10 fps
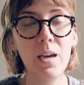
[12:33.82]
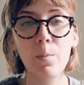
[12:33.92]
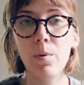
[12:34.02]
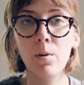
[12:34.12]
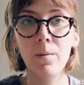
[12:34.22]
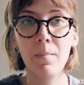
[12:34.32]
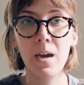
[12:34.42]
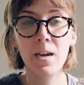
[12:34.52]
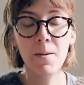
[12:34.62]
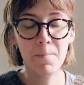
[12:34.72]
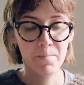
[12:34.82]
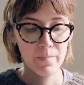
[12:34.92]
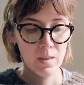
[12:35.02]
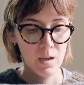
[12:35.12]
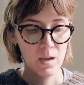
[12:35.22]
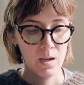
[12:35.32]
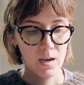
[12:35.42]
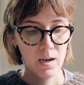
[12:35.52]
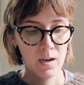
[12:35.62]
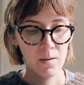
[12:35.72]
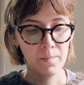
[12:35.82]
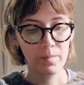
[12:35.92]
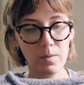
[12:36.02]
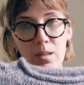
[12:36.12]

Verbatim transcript: April or May. Um,